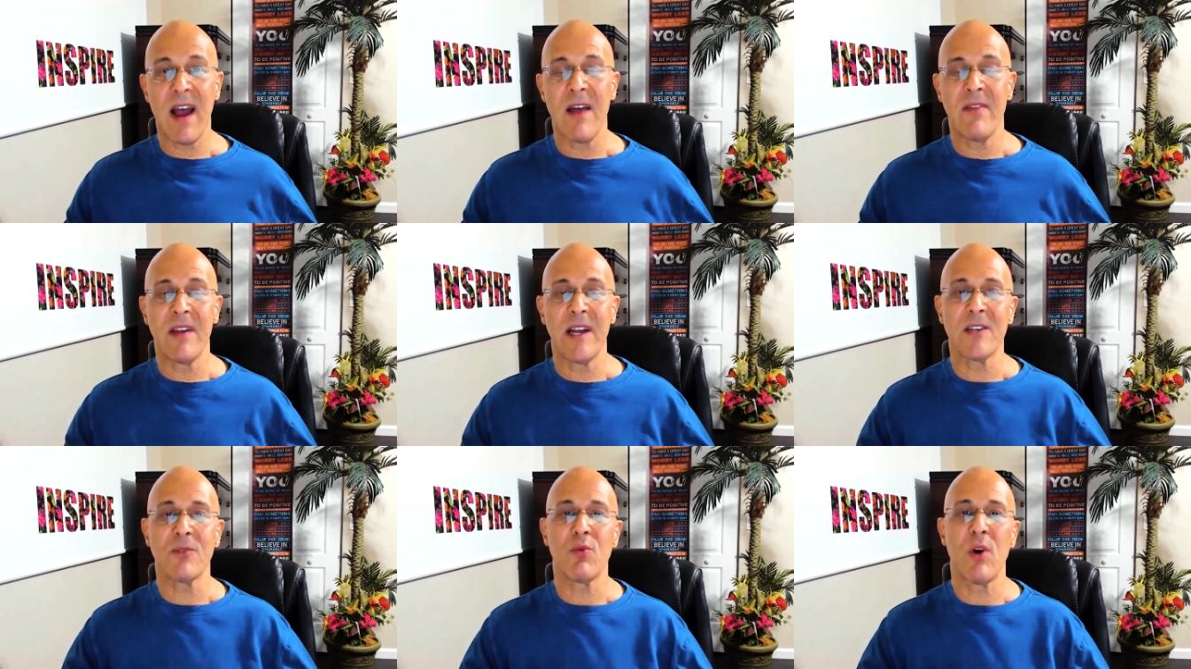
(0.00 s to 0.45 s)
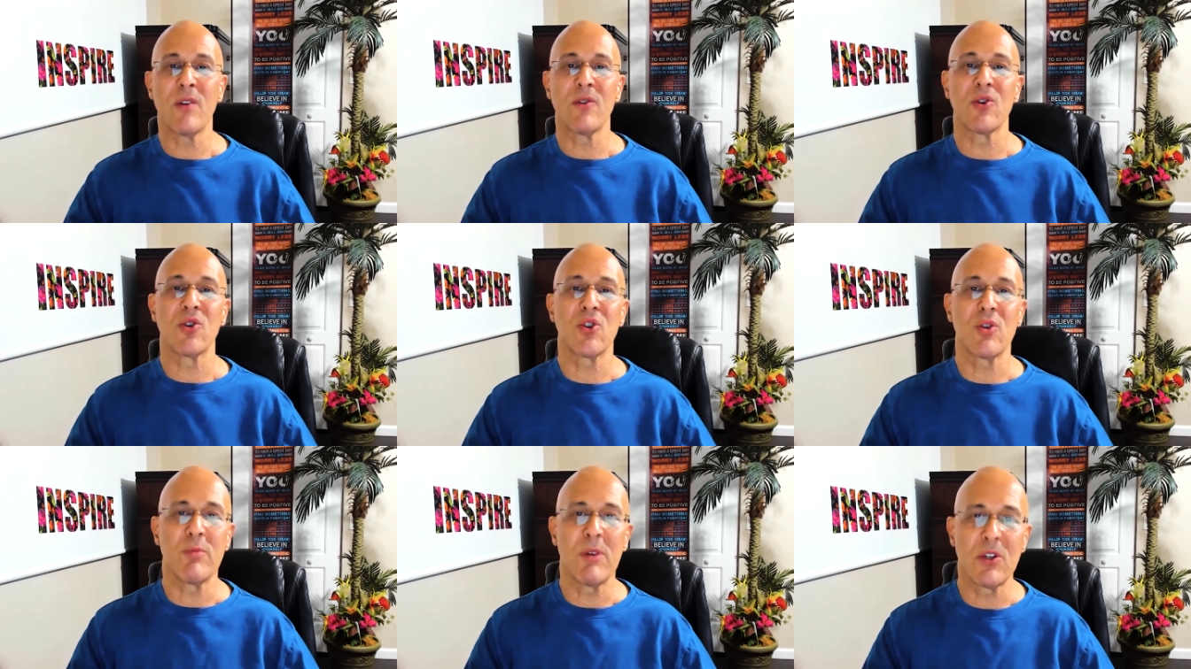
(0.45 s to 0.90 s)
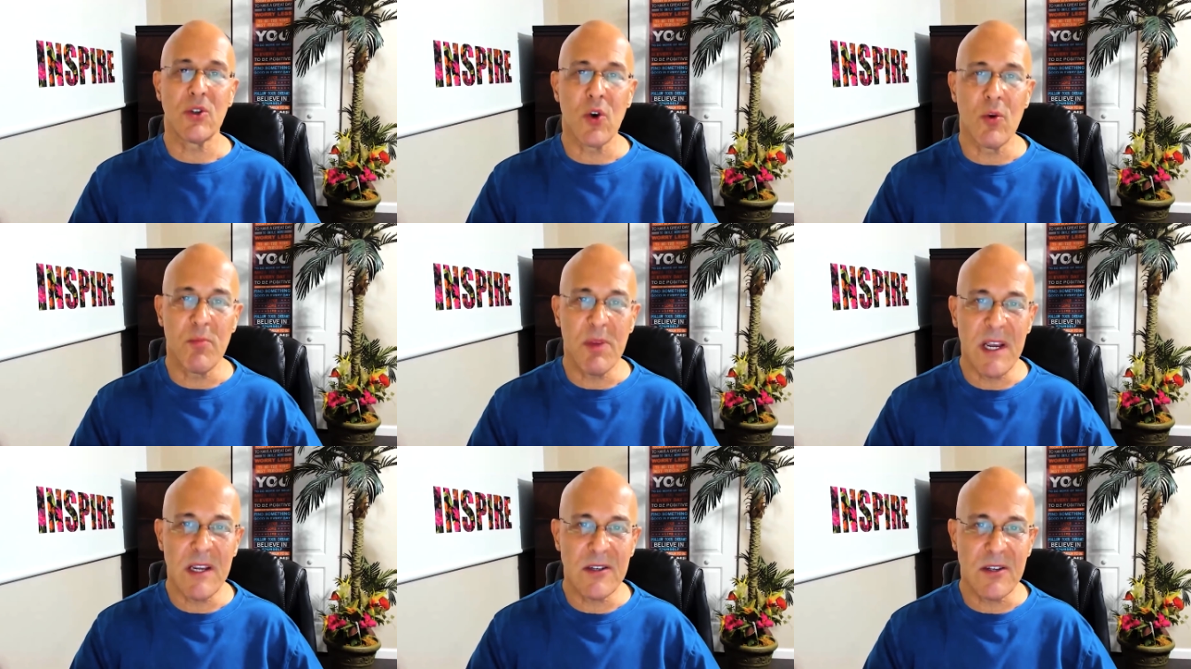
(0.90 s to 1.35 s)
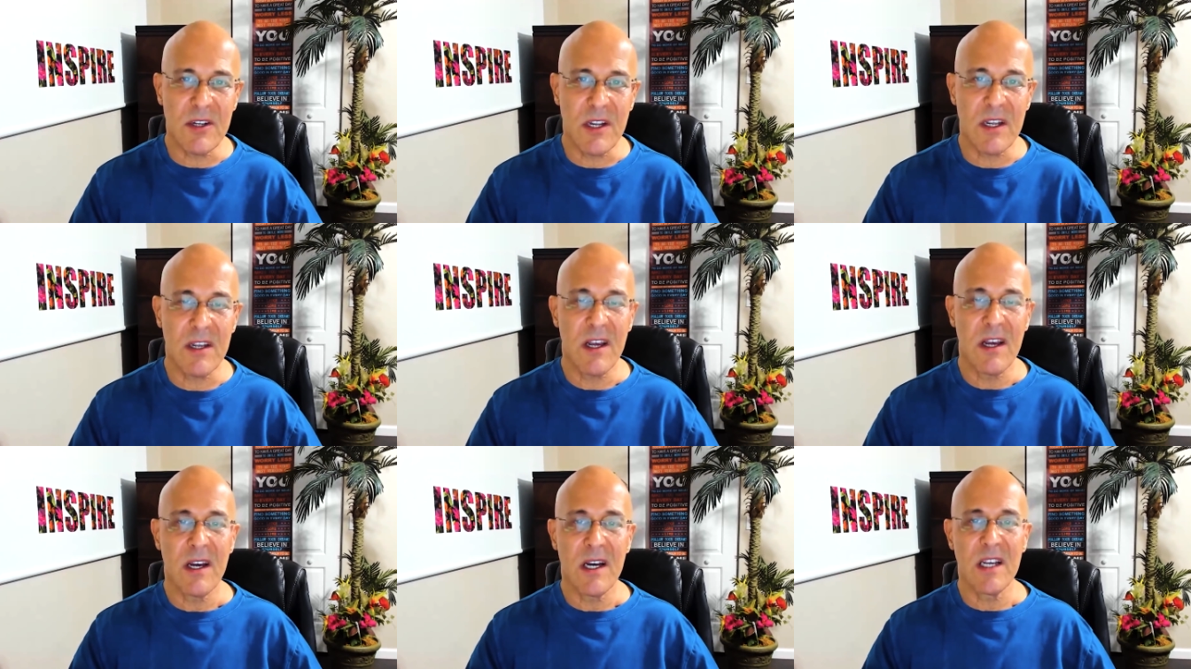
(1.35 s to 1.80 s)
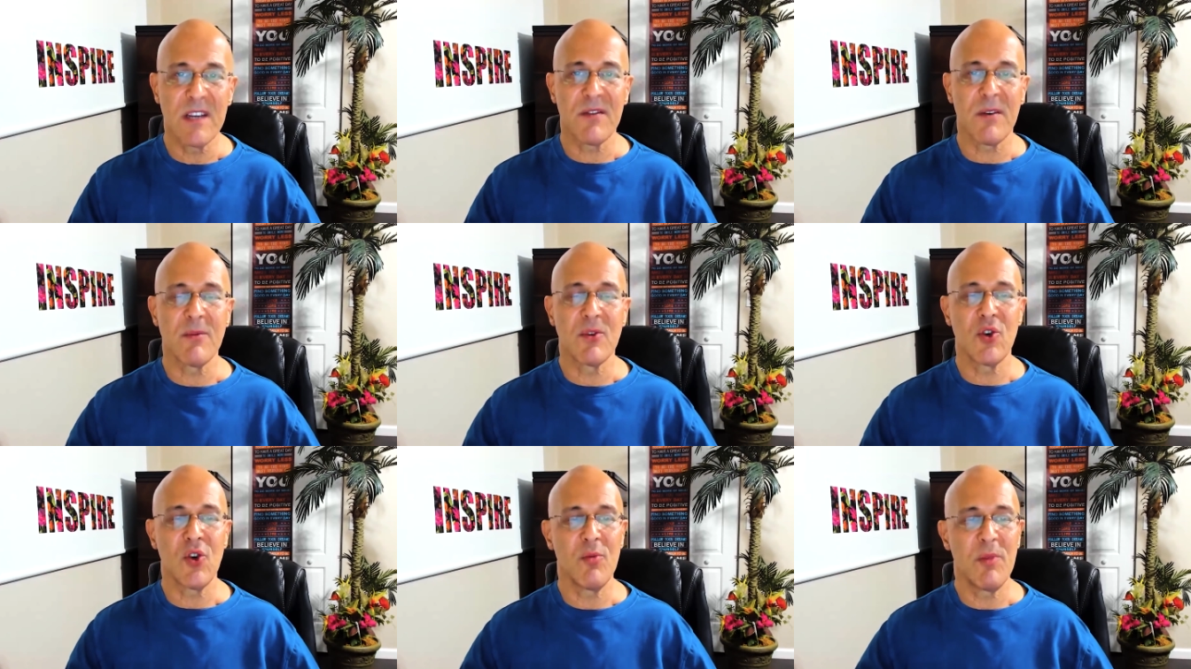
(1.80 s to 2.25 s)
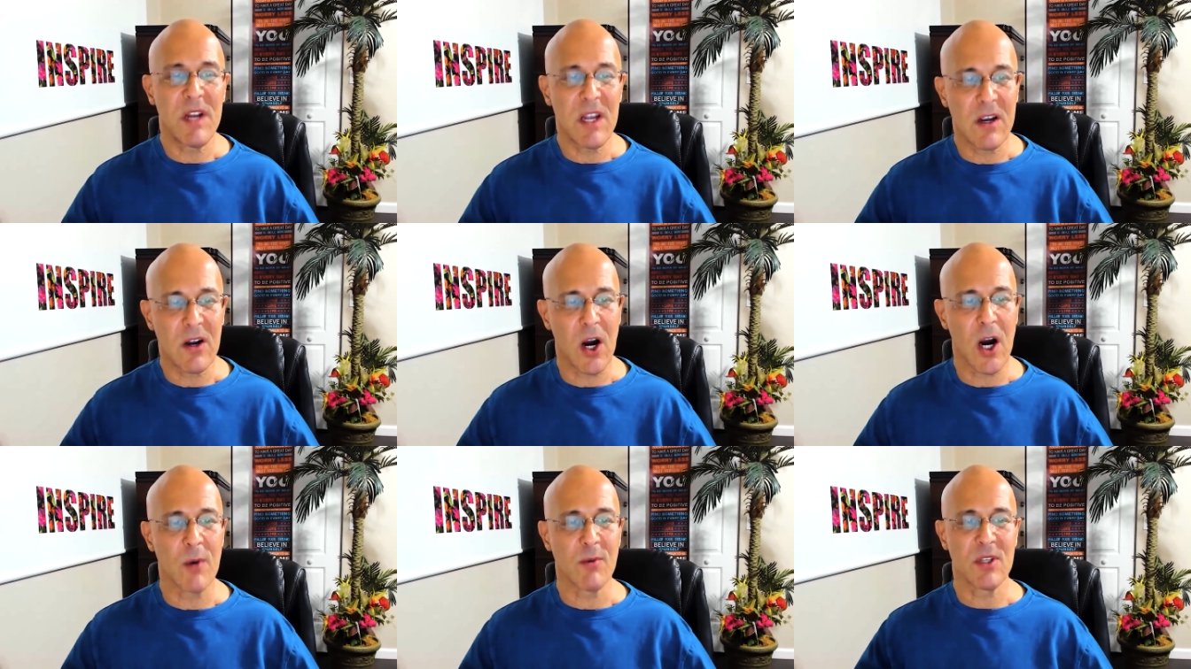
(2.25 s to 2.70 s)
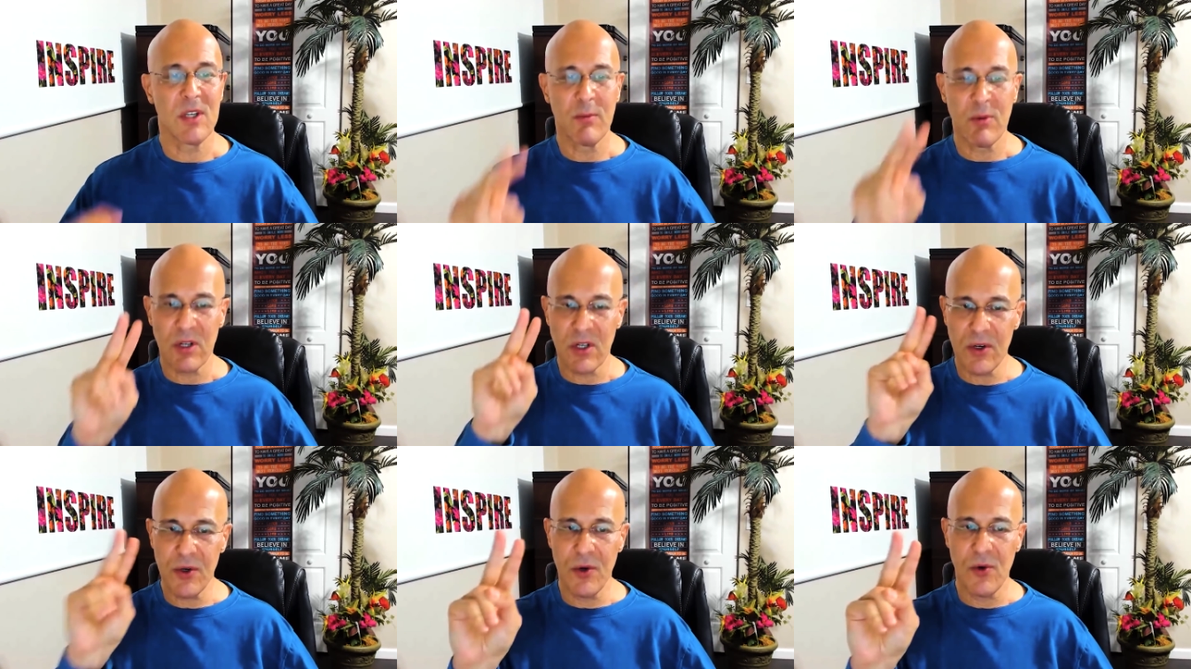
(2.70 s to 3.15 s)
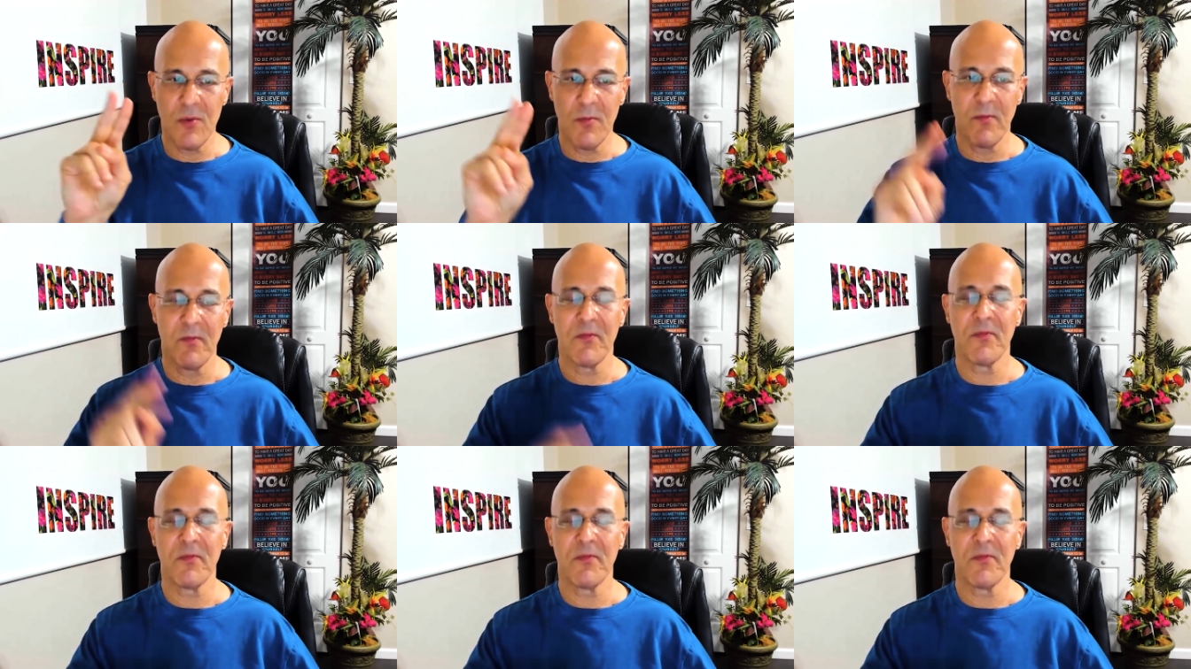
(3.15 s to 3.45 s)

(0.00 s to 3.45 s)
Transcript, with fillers: And that's why there's so much obesity. It's from too many carbs. Number two,